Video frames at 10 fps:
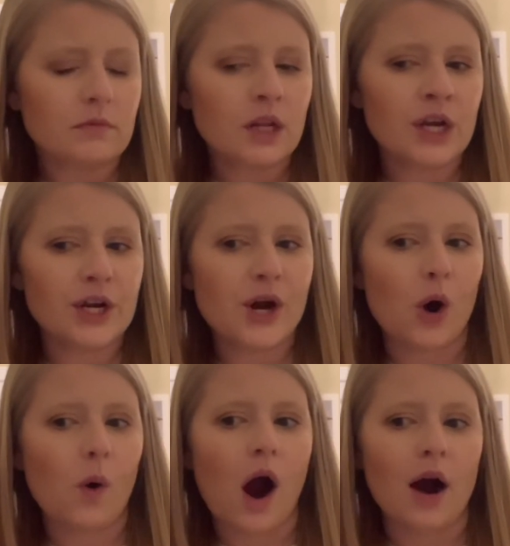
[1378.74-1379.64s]
you
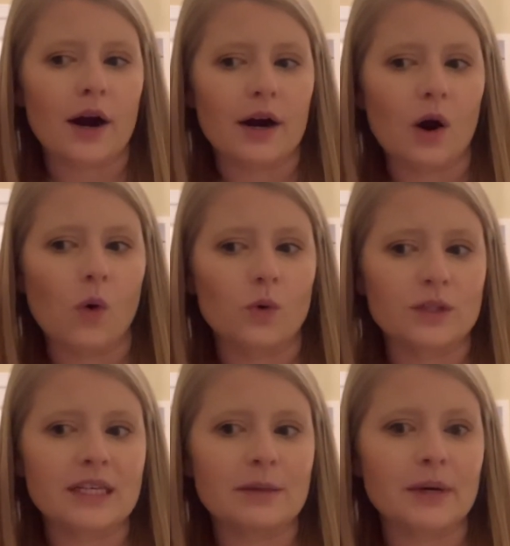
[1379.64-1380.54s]
know, are
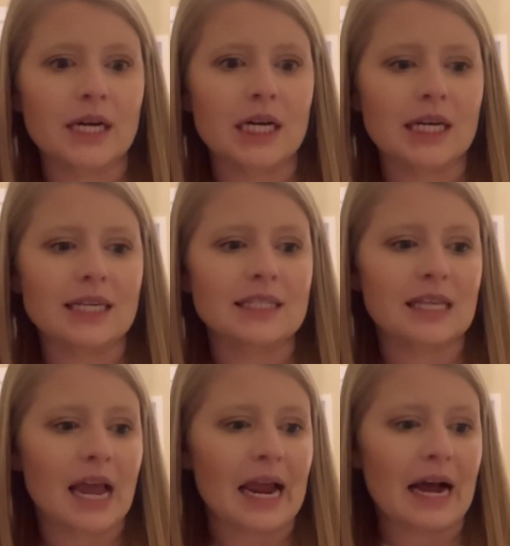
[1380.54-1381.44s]
oldie but goodies,
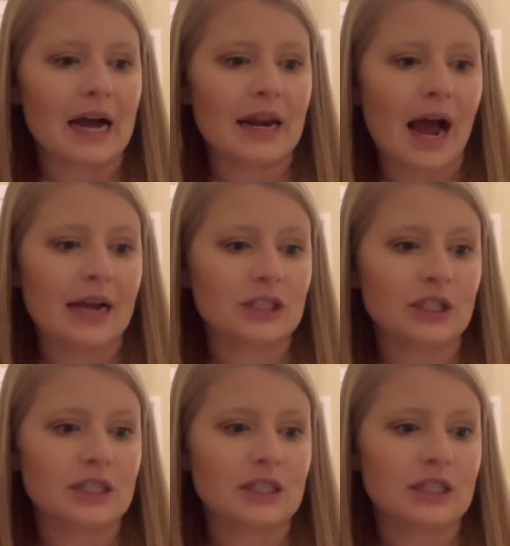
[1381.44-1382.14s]
and I just